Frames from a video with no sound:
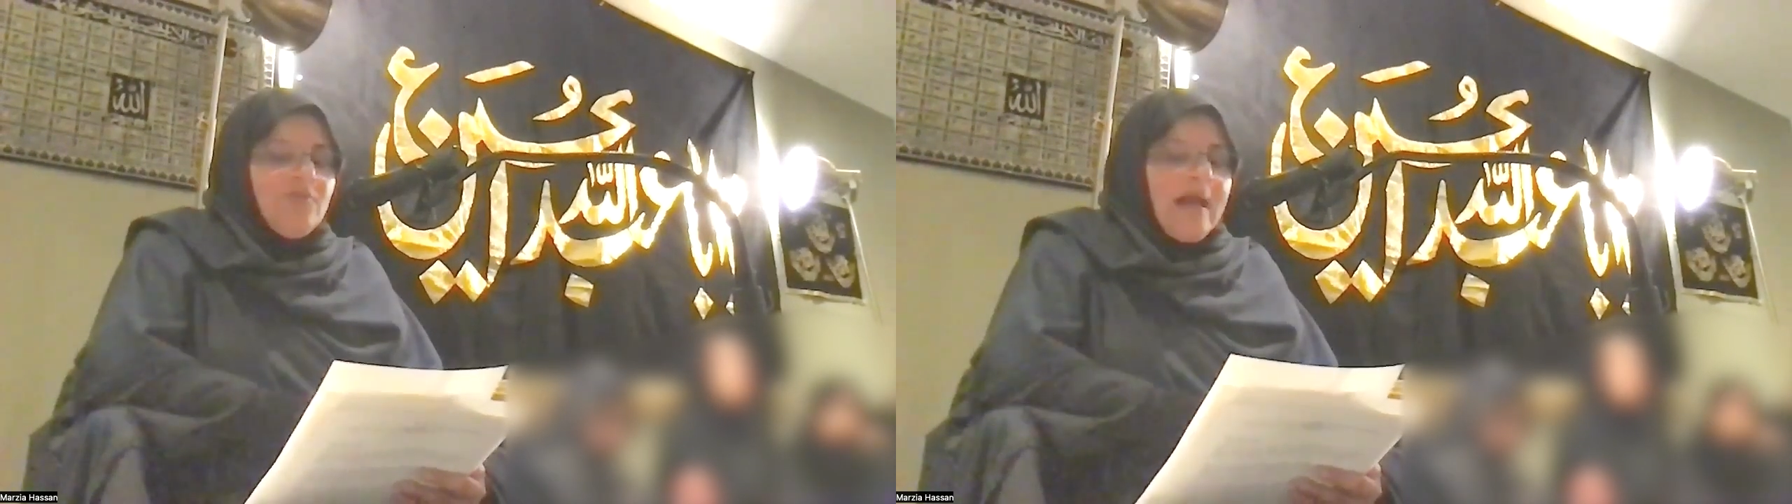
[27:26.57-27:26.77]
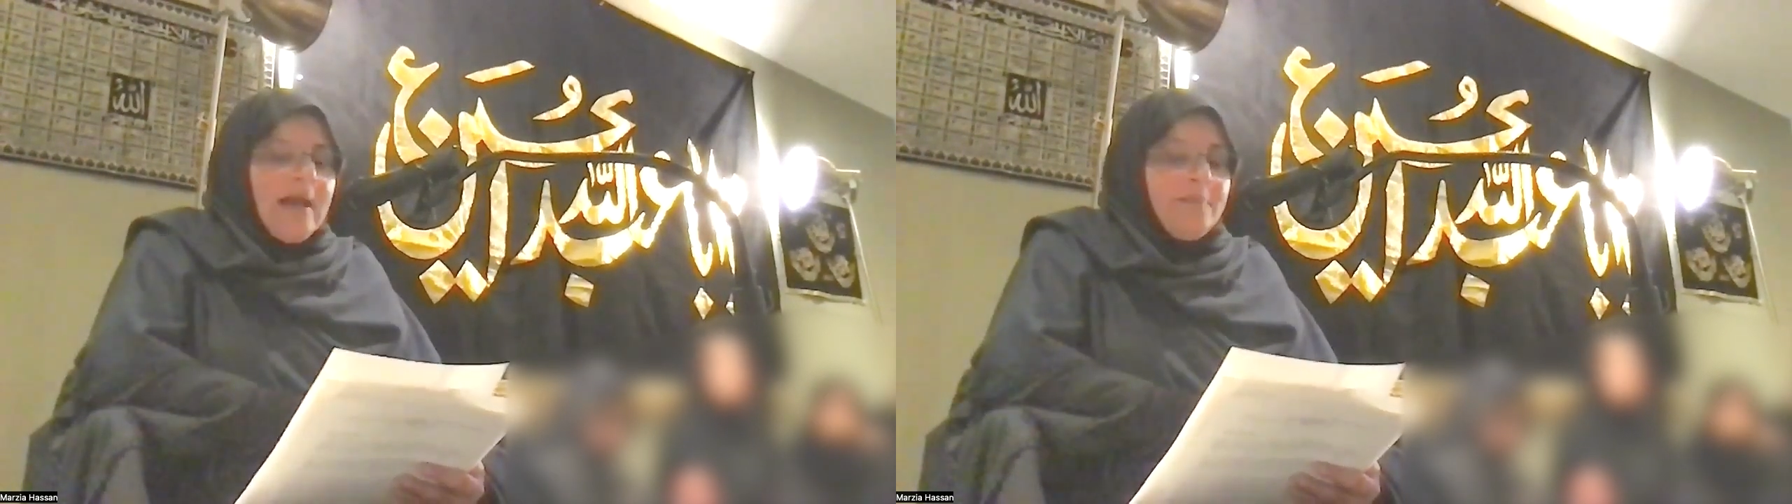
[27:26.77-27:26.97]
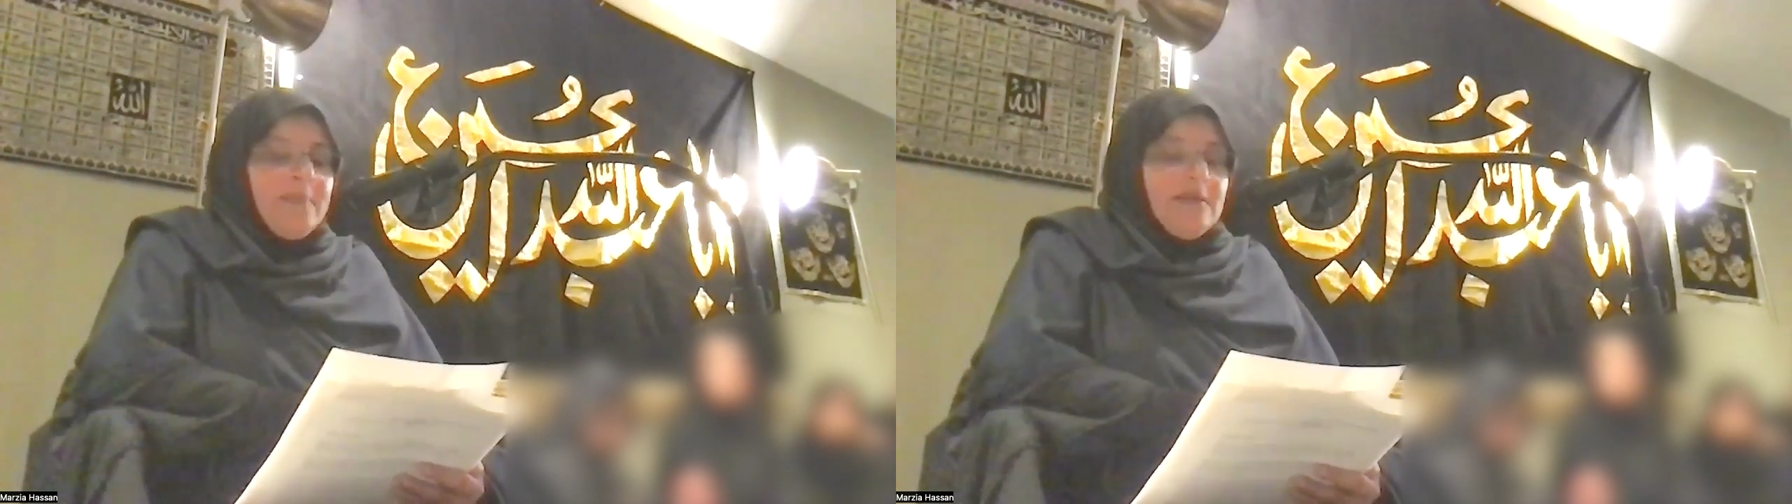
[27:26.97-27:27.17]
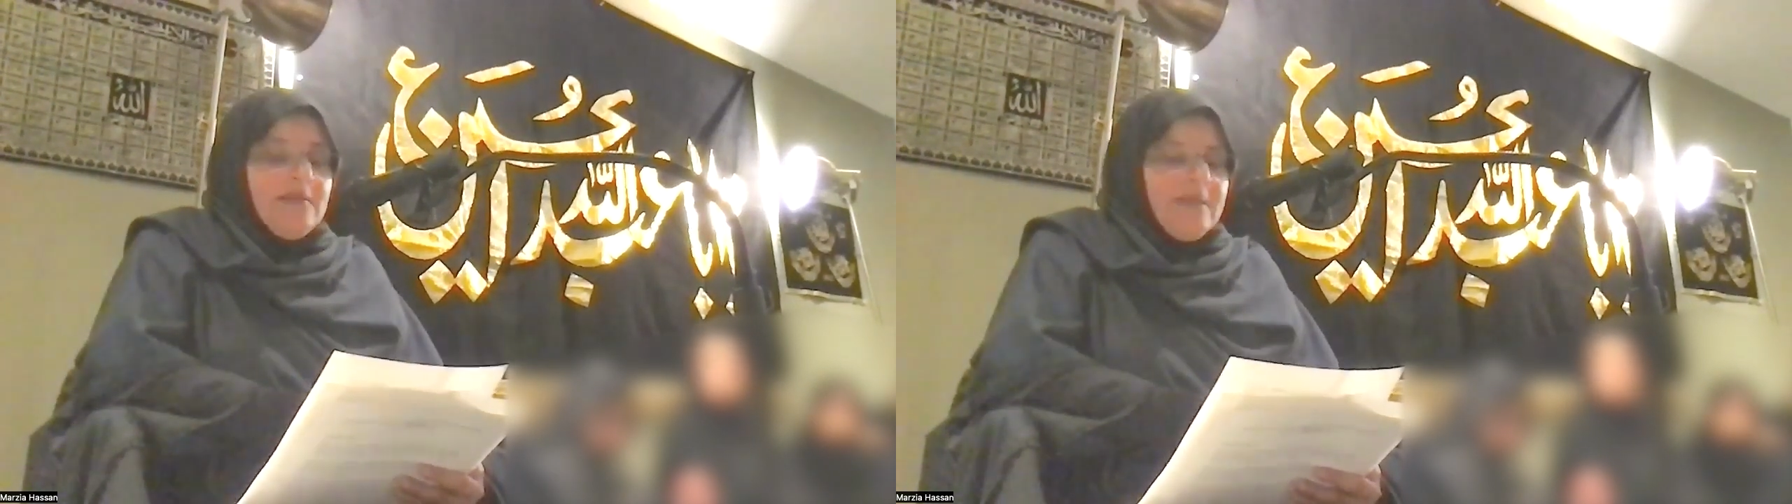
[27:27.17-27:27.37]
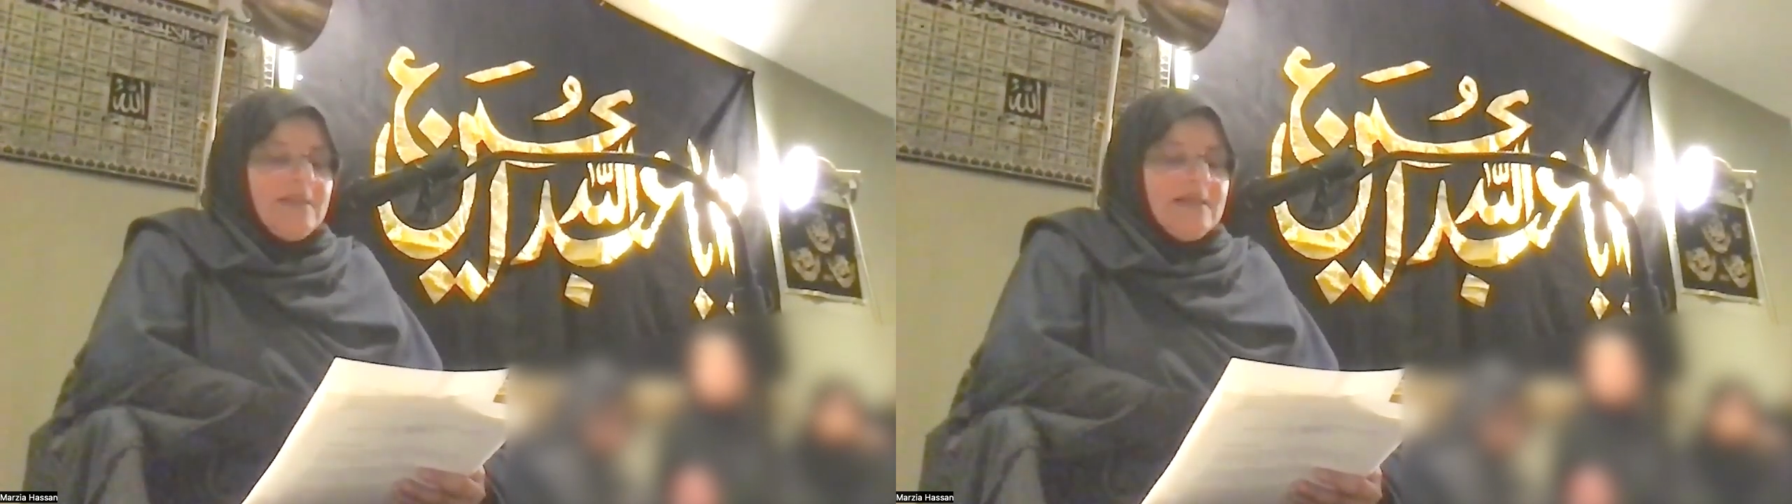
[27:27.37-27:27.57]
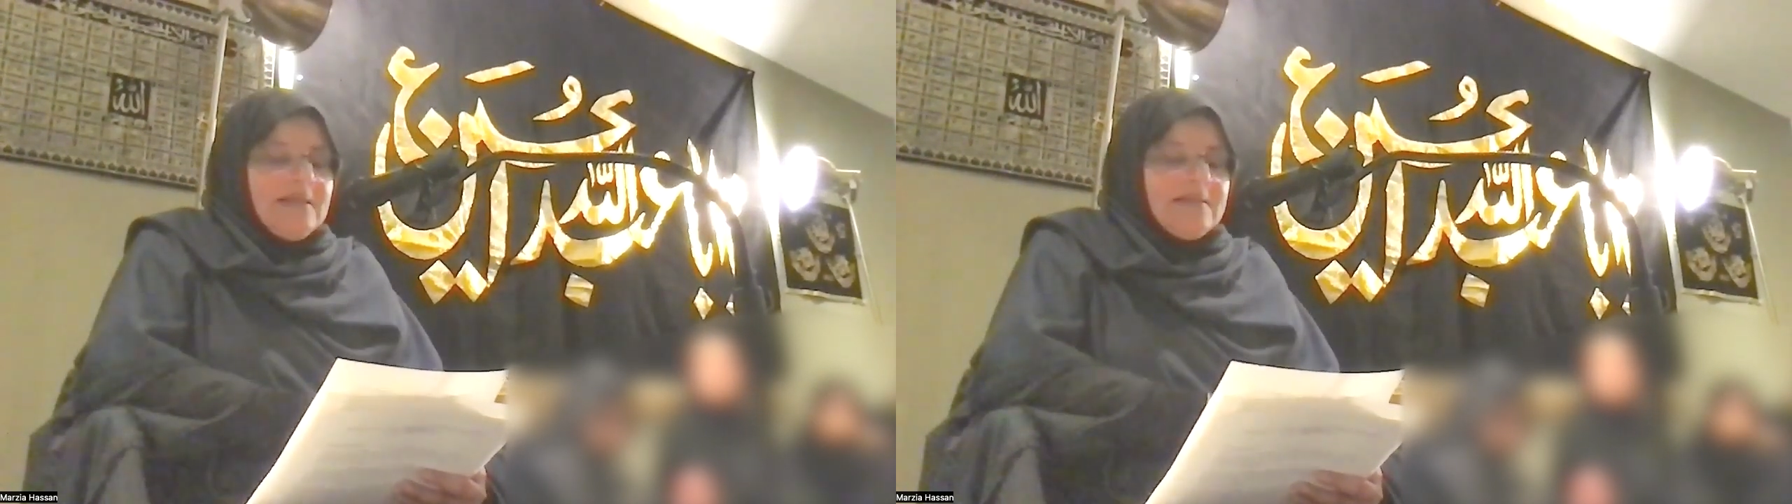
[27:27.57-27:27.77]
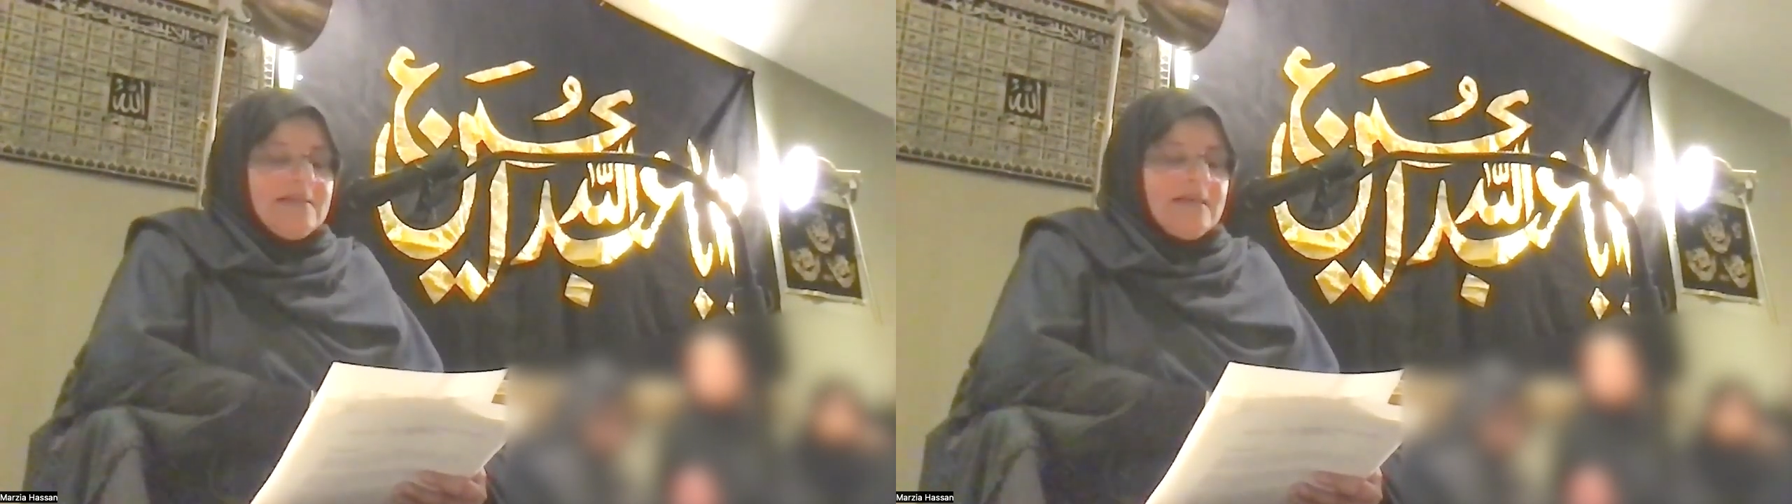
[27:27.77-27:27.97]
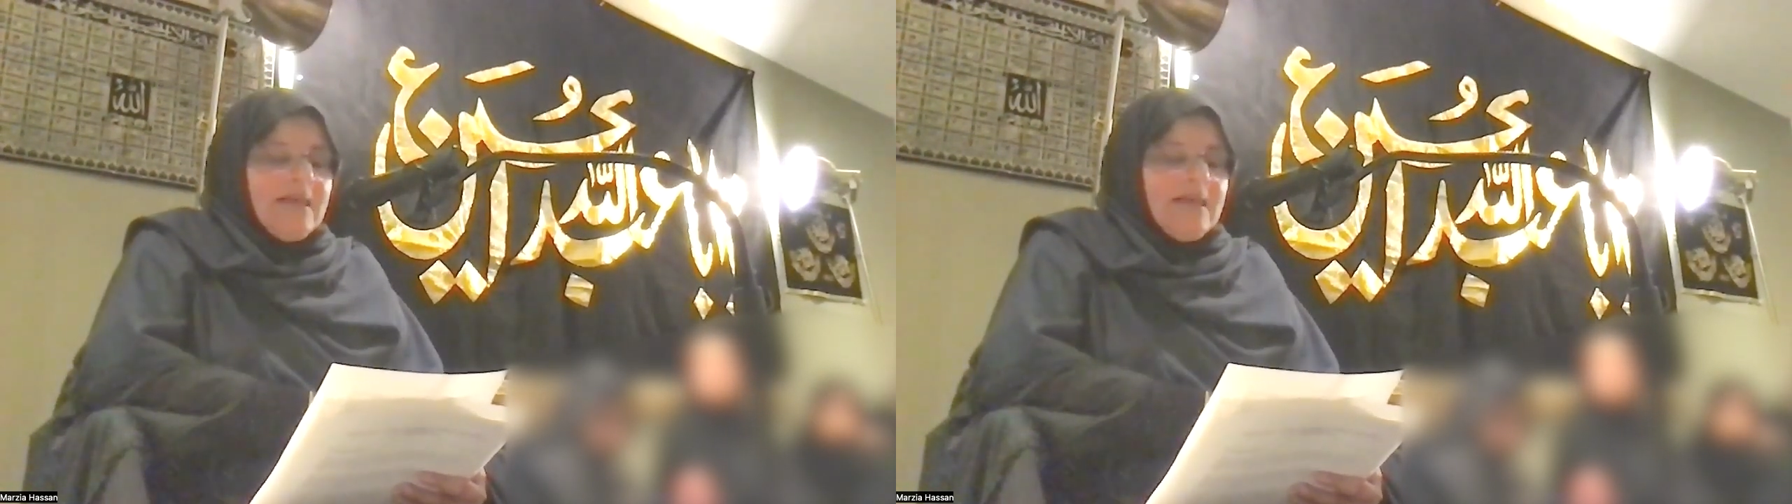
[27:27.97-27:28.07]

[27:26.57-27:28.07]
happy when there is